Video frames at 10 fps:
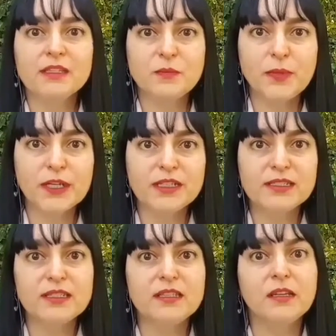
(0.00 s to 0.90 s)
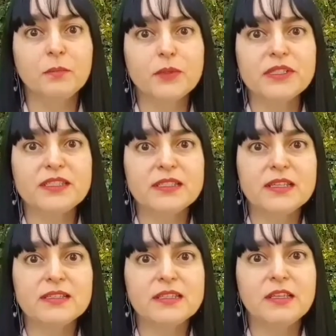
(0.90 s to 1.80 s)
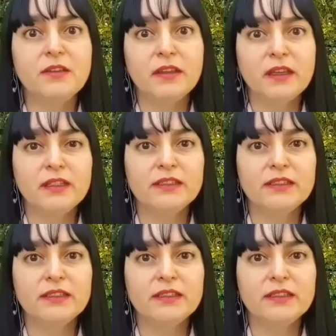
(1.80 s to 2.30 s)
experienced the unprecedented